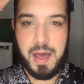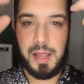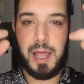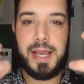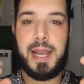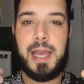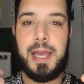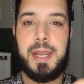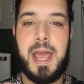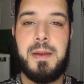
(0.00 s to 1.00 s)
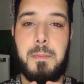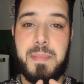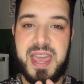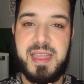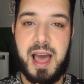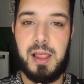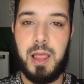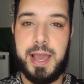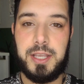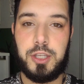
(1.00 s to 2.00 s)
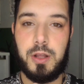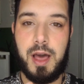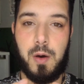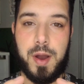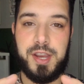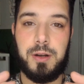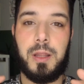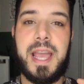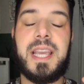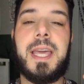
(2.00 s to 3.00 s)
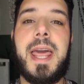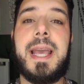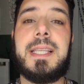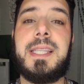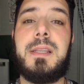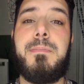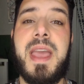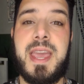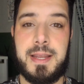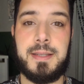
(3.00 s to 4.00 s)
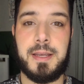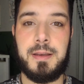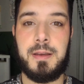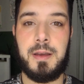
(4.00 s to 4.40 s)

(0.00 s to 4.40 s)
that light in and be that light so that way your light can expand